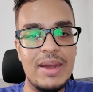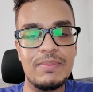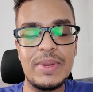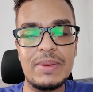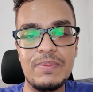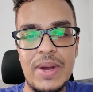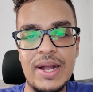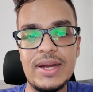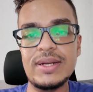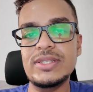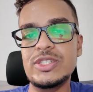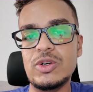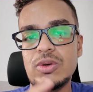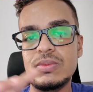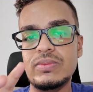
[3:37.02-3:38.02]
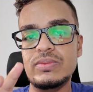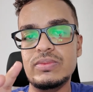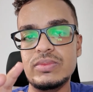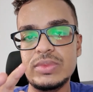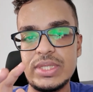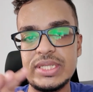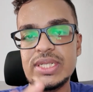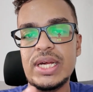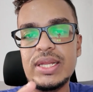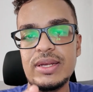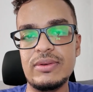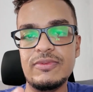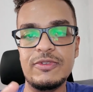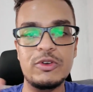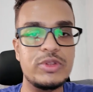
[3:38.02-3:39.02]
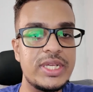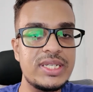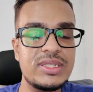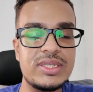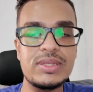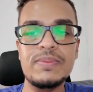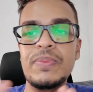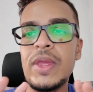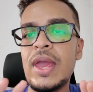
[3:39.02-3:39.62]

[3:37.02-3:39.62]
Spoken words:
and Bitbucket. So these are the few things.